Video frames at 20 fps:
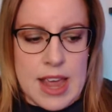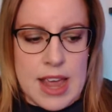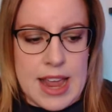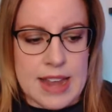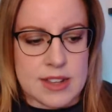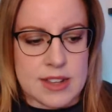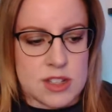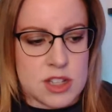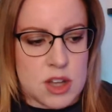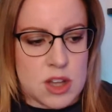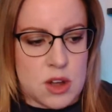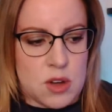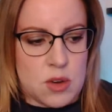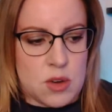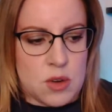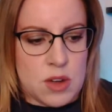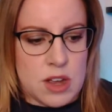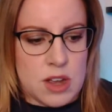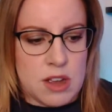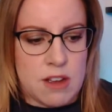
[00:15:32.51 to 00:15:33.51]
And
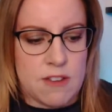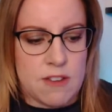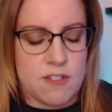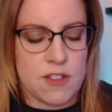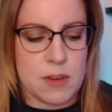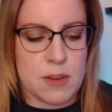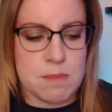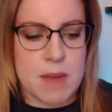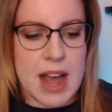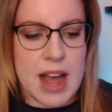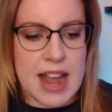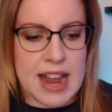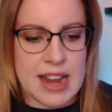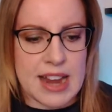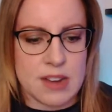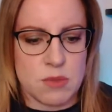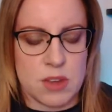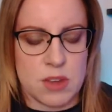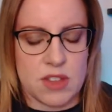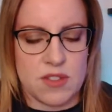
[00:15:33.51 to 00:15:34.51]
so for
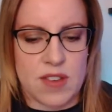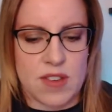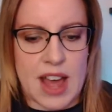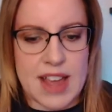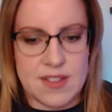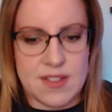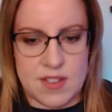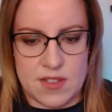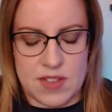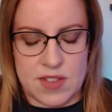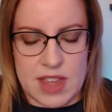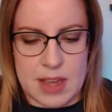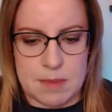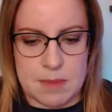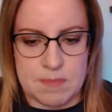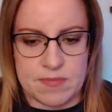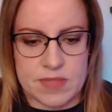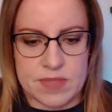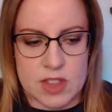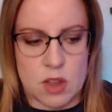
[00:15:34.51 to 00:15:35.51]
mine, with 5 of
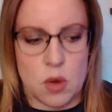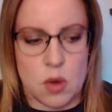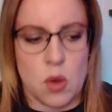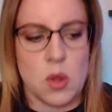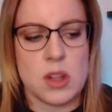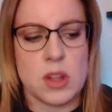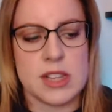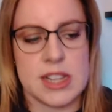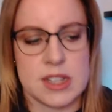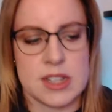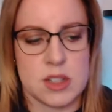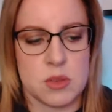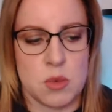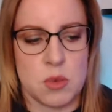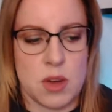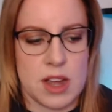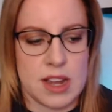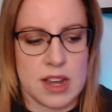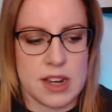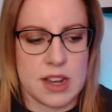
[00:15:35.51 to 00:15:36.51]
them, the oldest
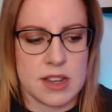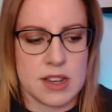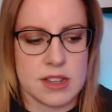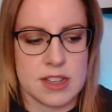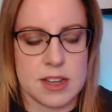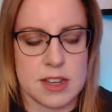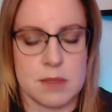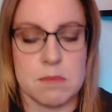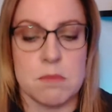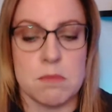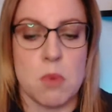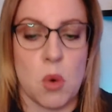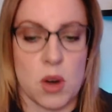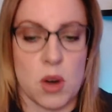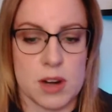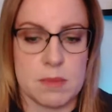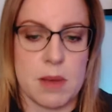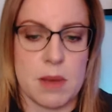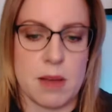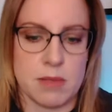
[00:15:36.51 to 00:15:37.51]
one did
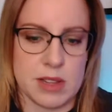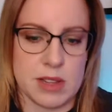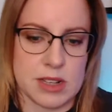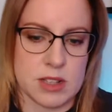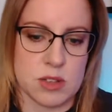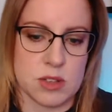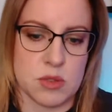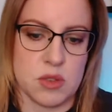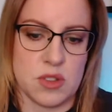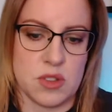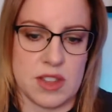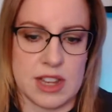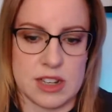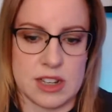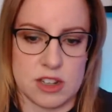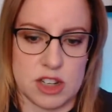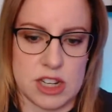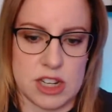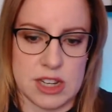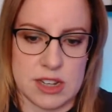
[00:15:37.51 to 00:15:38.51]
more public school than
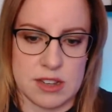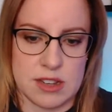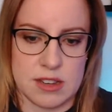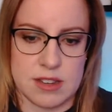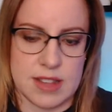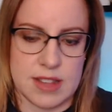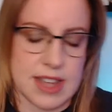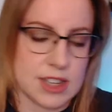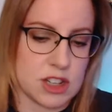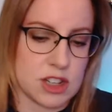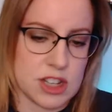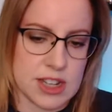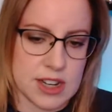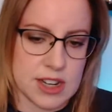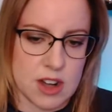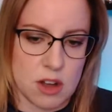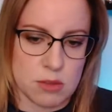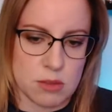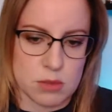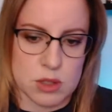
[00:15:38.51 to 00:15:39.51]
she did
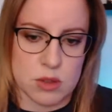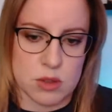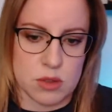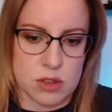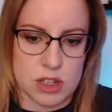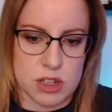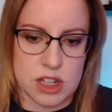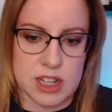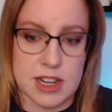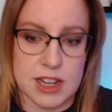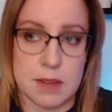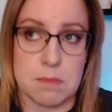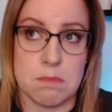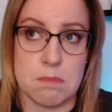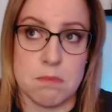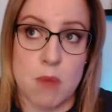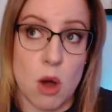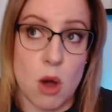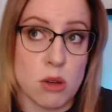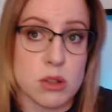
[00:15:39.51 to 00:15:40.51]
homeschool. She did
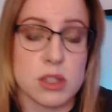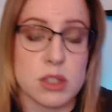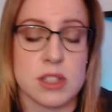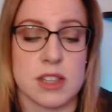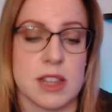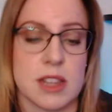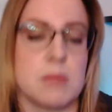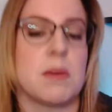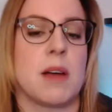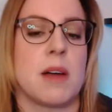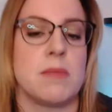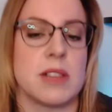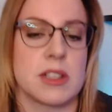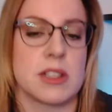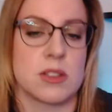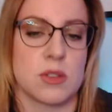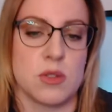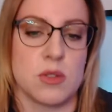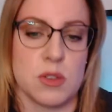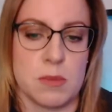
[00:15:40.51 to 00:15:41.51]
mostly public
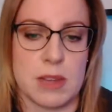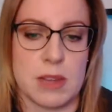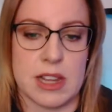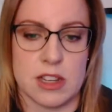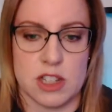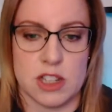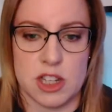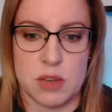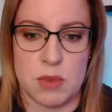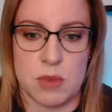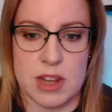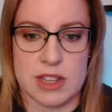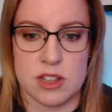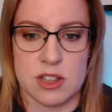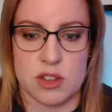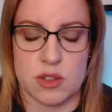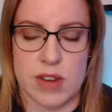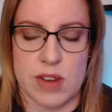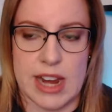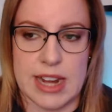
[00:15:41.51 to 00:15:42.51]
school because she went
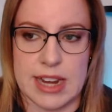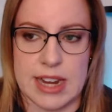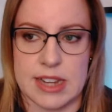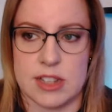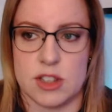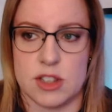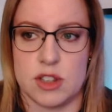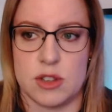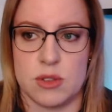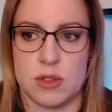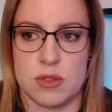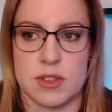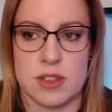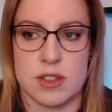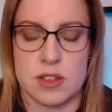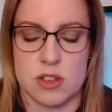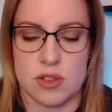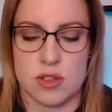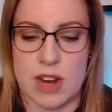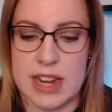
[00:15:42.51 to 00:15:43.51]
straight into
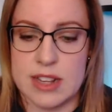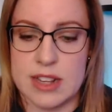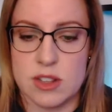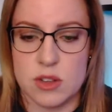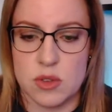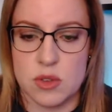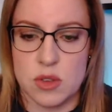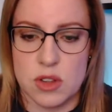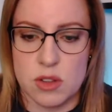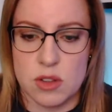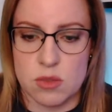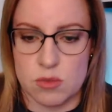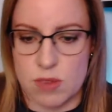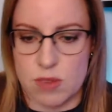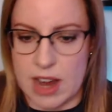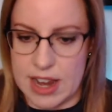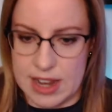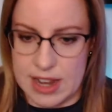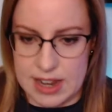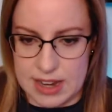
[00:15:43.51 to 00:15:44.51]
trade school,
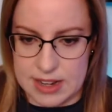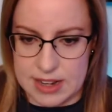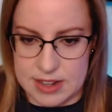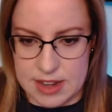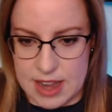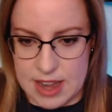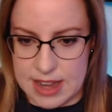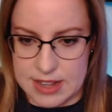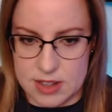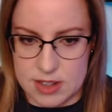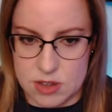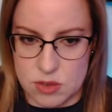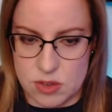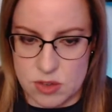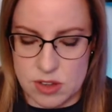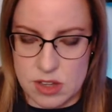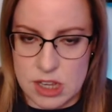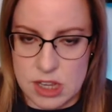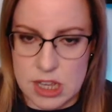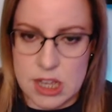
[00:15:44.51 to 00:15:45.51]
right into high
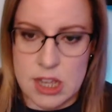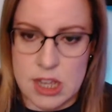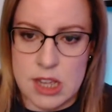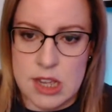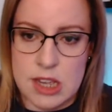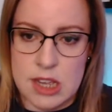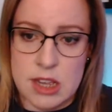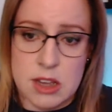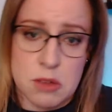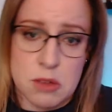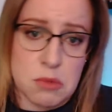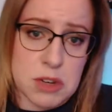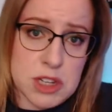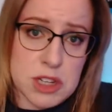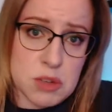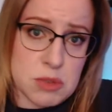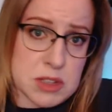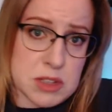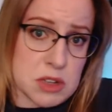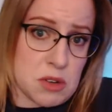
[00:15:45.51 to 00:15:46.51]
school,
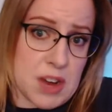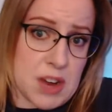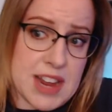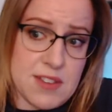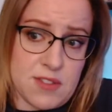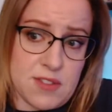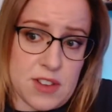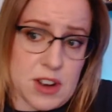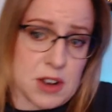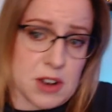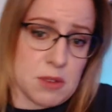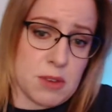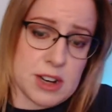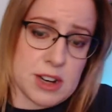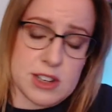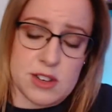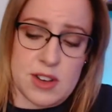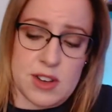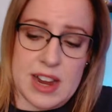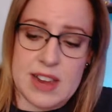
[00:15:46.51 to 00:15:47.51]
which was great for her,
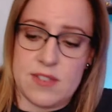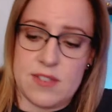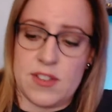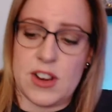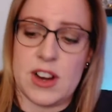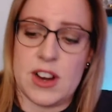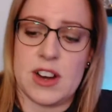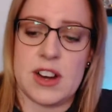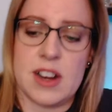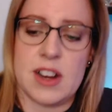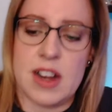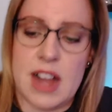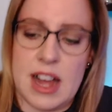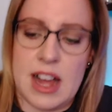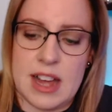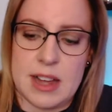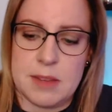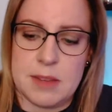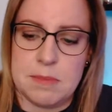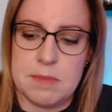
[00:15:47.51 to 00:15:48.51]
worked great for her.
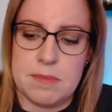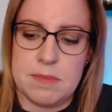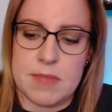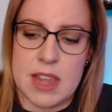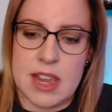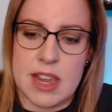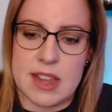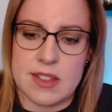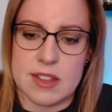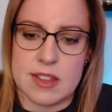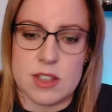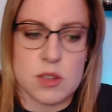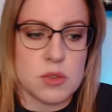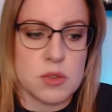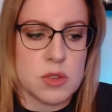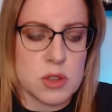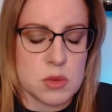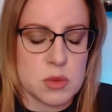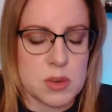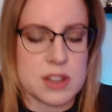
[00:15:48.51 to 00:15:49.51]
And the
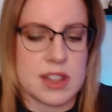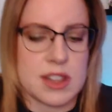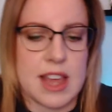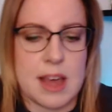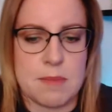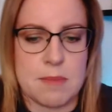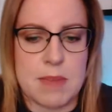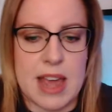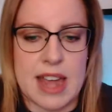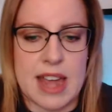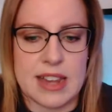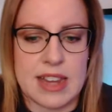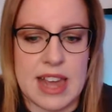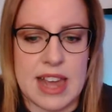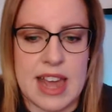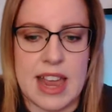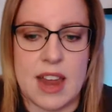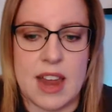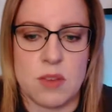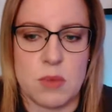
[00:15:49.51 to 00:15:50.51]
schools weren't that bad
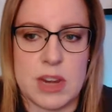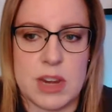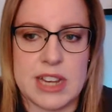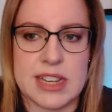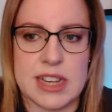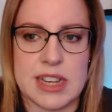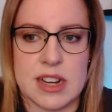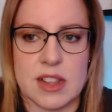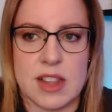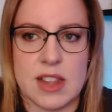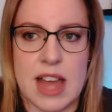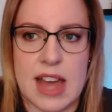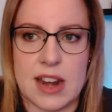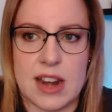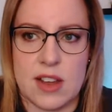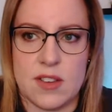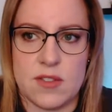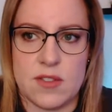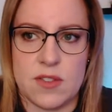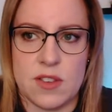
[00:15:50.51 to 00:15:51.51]
yet. And we did kind
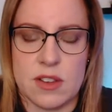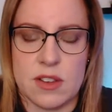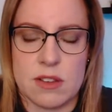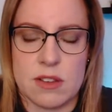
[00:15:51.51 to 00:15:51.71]
of